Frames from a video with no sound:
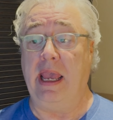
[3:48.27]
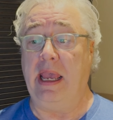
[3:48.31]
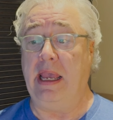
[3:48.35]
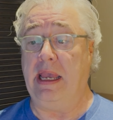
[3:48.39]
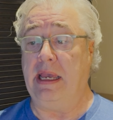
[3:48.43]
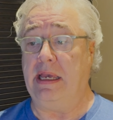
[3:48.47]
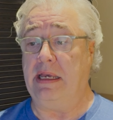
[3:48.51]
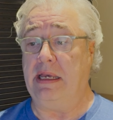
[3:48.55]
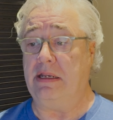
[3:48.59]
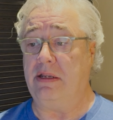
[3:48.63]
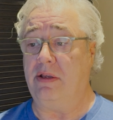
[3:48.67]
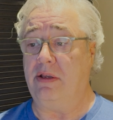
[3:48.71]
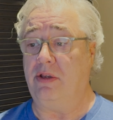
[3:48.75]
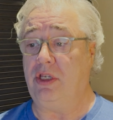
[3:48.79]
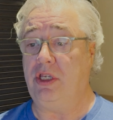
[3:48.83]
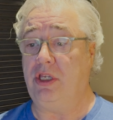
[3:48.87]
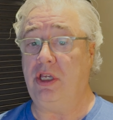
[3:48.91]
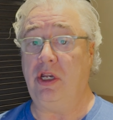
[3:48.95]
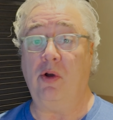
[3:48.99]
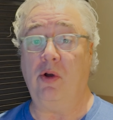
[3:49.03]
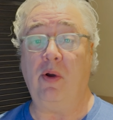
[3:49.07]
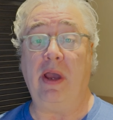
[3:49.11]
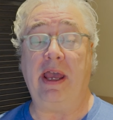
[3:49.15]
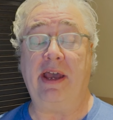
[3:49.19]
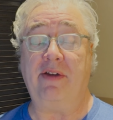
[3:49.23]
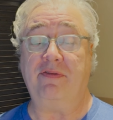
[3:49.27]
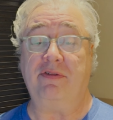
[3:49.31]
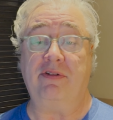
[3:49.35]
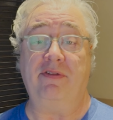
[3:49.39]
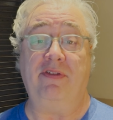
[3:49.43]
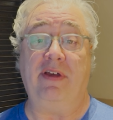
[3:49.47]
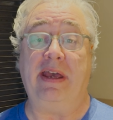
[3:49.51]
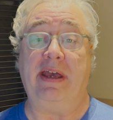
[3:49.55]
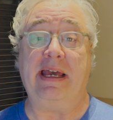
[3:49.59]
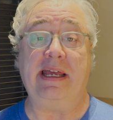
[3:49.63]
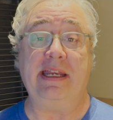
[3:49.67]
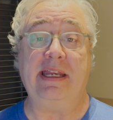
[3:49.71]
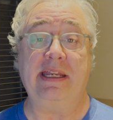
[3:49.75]
And after
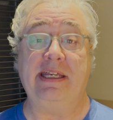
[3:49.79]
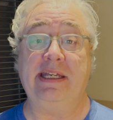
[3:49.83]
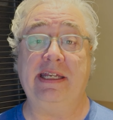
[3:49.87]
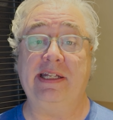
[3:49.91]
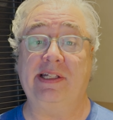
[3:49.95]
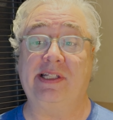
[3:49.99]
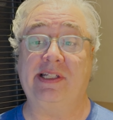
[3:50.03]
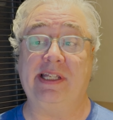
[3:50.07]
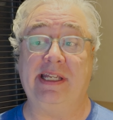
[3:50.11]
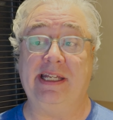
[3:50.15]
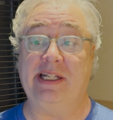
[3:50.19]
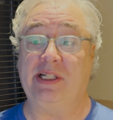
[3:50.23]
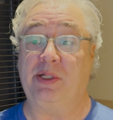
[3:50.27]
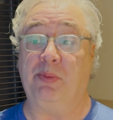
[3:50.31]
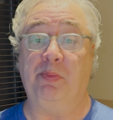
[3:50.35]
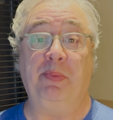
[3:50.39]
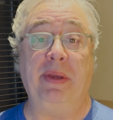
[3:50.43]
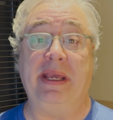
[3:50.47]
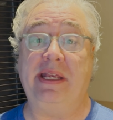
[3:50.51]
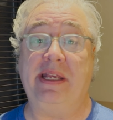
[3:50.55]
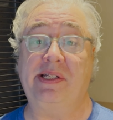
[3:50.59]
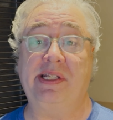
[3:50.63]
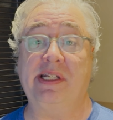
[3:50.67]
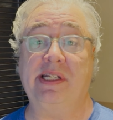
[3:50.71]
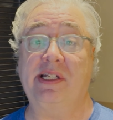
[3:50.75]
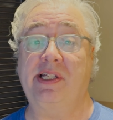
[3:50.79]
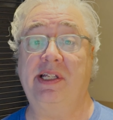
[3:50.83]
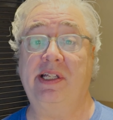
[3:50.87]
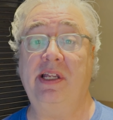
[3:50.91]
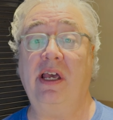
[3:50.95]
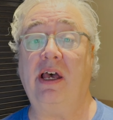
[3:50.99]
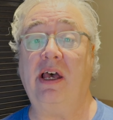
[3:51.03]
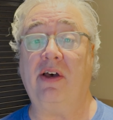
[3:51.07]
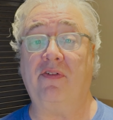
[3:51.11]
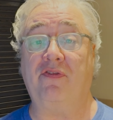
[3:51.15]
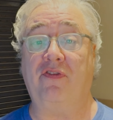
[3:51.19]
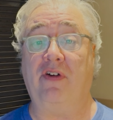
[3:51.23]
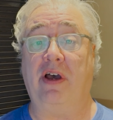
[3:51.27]
that, it's basic
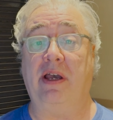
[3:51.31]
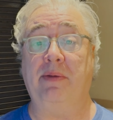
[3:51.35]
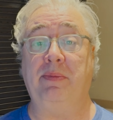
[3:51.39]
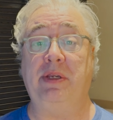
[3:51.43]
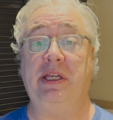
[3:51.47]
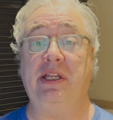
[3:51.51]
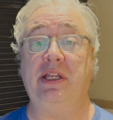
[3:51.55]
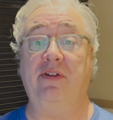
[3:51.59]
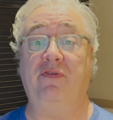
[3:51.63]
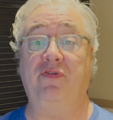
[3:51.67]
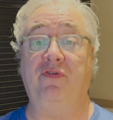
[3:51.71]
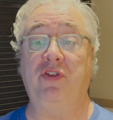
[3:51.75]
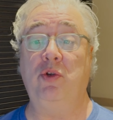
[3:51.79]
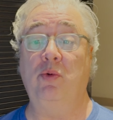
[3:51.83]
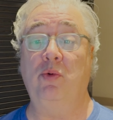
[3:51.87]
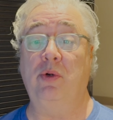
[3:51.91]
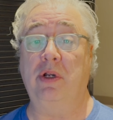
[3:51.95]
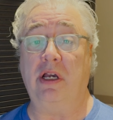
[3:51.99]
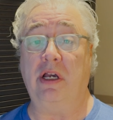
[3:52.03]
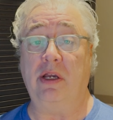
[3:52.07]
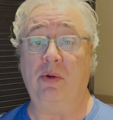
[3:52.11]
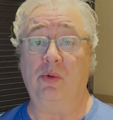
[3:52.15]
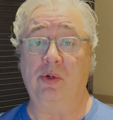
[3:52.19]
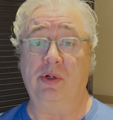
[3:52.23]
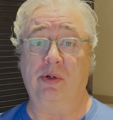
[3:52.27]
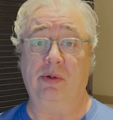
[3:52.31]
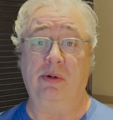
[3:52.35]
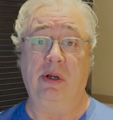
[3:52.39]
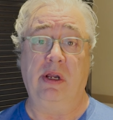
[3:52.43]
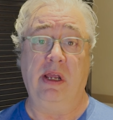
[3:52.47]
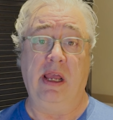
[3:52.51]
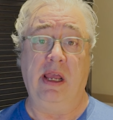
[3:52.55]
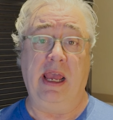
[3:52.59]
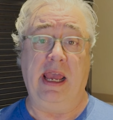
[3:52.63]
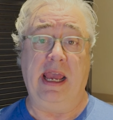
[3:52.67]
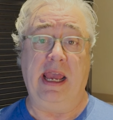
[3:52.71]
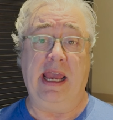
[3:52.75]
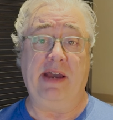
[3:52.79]
stuff. I mean, if you and I were
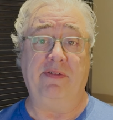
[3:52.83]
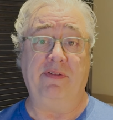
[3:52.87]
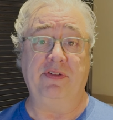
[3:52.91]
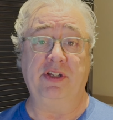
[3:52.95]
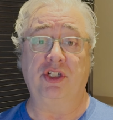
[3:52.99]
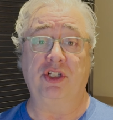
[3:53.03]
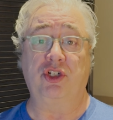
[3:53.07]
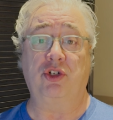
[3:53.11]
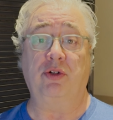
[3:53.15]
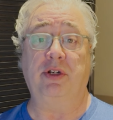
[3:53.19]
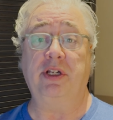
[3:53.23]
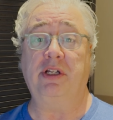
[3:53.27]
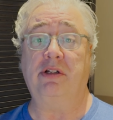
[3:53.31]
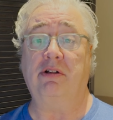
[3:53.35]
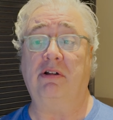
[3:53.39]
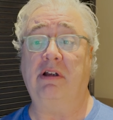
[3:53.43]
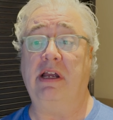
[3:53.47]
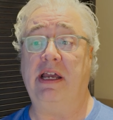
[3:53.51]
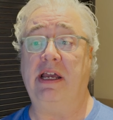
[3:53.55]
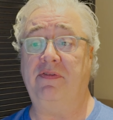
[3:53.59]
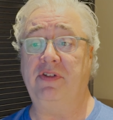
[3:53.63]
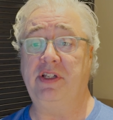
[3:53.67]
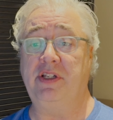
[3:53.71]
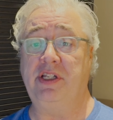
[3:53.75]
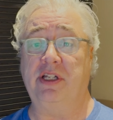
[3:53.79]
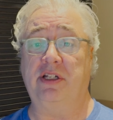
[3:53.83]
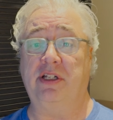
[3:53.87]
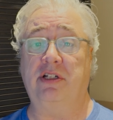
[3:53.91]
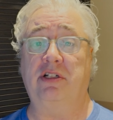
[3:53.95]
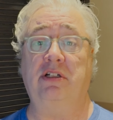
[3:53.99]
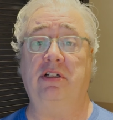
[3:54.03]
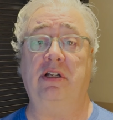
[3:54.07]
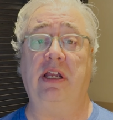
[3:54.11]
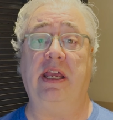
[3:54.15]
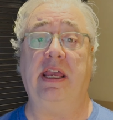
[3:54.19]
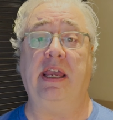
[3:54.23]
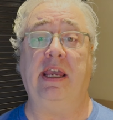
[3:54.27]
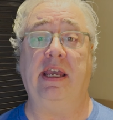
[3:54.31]
having a drink or having
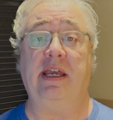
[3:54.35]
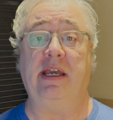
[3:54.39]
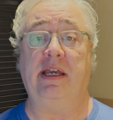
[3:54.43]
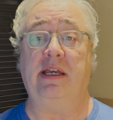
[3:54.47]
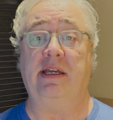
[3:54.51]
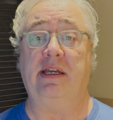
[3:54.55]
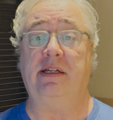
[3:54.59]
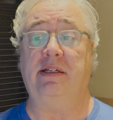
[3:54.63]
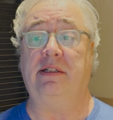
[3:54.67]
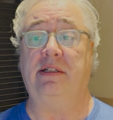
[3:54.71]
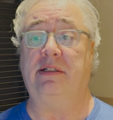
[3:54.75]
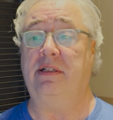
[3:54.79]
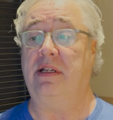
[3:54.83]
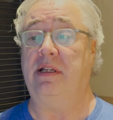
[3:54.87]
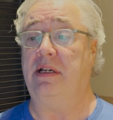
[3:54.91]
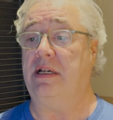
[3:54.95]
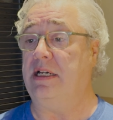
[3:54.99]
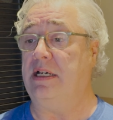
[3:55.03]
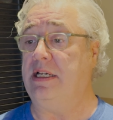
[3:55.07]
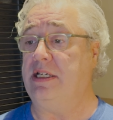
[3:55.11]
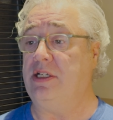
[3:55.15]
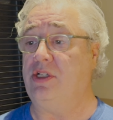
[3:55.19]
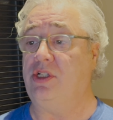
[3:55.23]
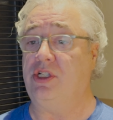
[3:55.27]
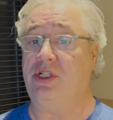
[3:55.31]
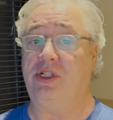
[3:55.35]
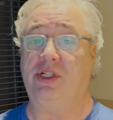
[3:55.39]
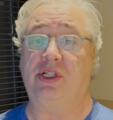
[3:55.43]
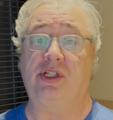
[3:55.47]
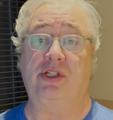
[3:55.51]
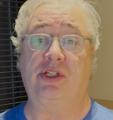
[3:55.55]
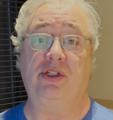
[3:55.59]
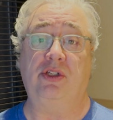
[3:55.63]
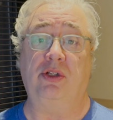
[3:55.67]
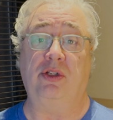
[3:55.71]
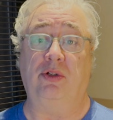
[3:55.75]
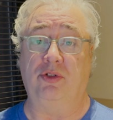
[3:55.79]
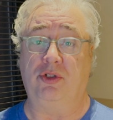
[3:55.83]
dinner and I
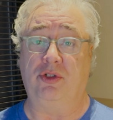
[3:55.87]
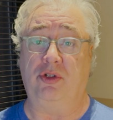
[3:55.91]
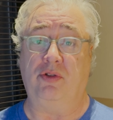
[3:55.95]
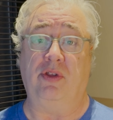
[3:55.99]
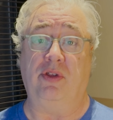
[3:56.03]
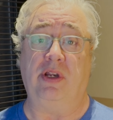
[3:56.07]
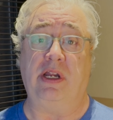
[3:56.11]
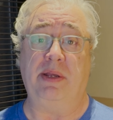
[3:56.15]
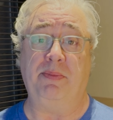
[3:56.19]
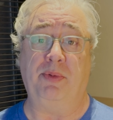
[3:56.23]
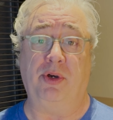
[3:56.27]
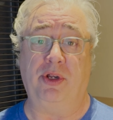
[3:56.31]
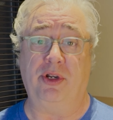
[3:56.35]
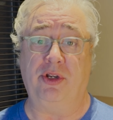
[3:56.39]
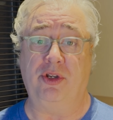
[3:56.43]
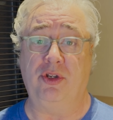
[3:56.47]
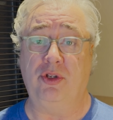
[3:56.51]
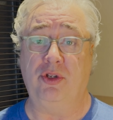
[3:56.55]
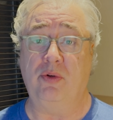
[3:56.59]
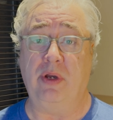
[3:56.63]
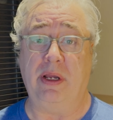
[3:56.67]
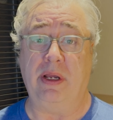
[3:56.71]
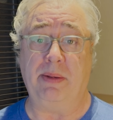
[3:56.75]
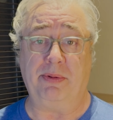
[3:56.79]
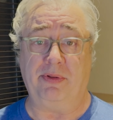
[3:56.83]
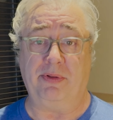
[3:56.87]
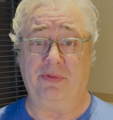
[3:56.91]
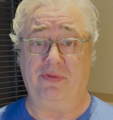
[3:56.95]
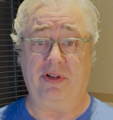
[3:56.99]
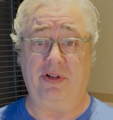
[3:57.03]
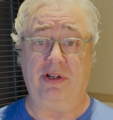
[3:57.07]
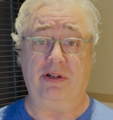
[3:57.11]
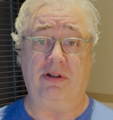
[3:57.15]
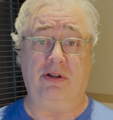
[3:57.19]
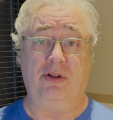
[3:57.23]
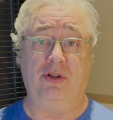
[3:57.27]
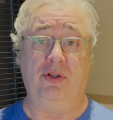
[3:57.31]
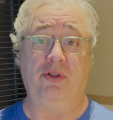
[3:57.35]
just told you that I bought a new
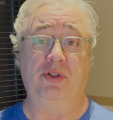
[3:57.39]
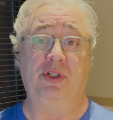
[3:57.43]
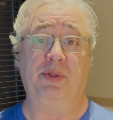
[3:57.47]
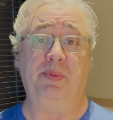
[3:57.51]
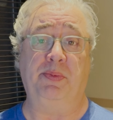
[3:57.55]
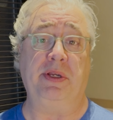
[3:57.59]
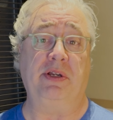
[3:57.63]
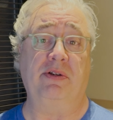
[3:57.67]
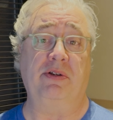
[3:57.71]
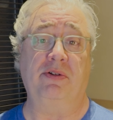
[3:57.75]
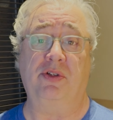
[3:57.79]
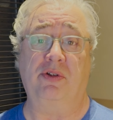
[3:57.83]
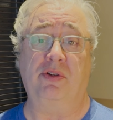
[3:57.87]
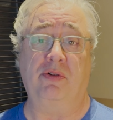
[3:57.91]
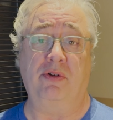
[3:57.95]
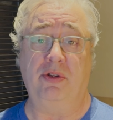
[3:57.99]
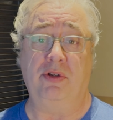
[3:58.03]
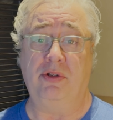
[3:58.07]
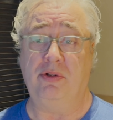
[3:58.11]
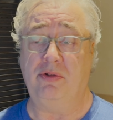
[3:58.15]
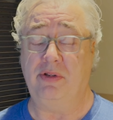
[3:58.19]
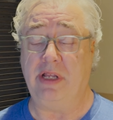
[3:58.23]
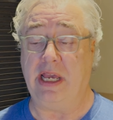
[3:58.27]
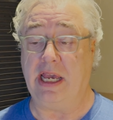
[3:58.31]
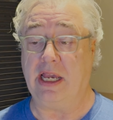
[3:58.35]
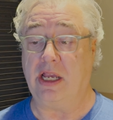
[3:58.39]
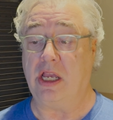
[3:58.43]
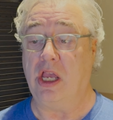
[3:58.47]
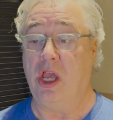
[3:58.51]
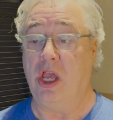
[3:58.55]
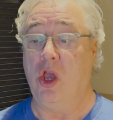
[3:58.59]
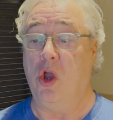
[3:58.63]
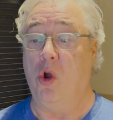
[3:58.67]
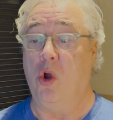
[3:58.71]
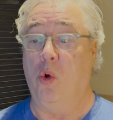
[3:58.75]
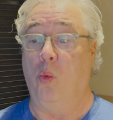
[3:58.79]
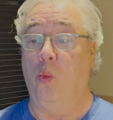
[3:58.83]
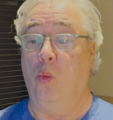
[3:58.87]
amplifier or new speakers or a new DAC,
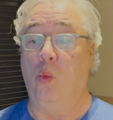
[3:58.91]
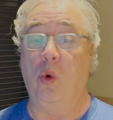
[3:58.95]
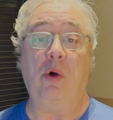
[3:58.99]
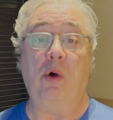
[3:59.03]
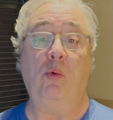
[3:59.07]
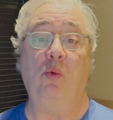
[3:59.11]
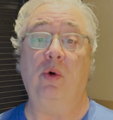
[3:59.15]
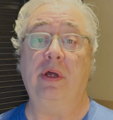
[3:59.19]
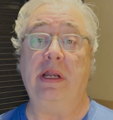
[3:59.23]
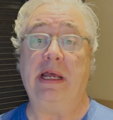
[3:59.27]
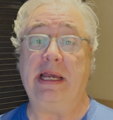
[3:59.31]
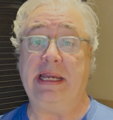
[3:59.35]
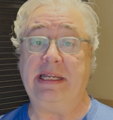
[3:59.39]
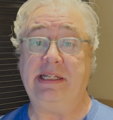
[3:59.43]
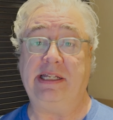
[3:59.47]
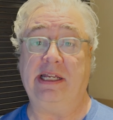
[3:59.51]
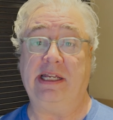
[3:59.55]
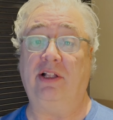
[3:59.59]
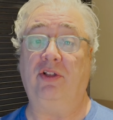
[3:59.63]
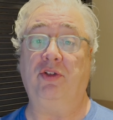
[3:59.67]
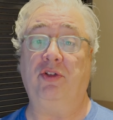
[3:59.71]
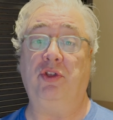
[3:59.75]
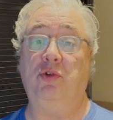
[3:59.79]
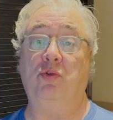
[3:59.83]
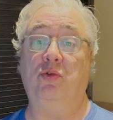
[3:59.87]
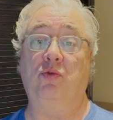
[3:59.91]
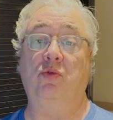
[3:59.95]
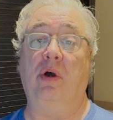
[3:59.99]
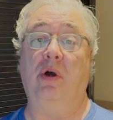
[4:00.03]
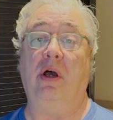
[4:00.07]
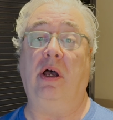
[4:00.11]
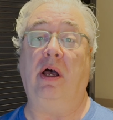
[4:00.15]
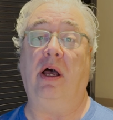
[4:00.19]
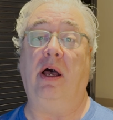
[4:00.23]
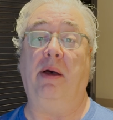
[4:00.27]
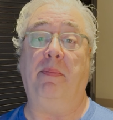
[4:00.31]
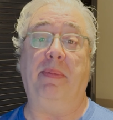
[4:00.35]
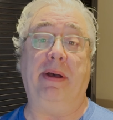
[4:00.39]
what would I tell you
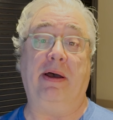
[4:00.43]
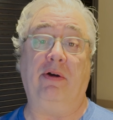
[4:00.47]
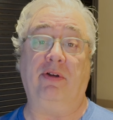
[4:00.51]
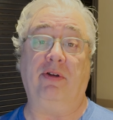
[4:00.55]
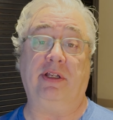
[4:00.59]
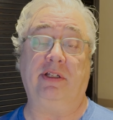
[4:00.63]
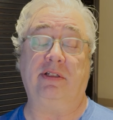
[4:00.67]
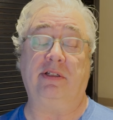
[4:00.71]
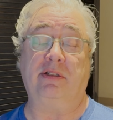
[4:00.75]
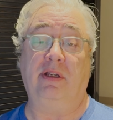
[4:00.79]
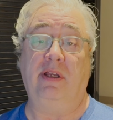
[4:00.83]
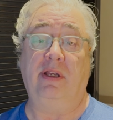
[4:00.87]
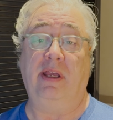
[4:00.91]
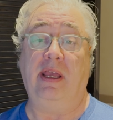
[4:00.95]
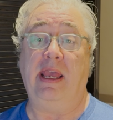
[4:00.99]
about it?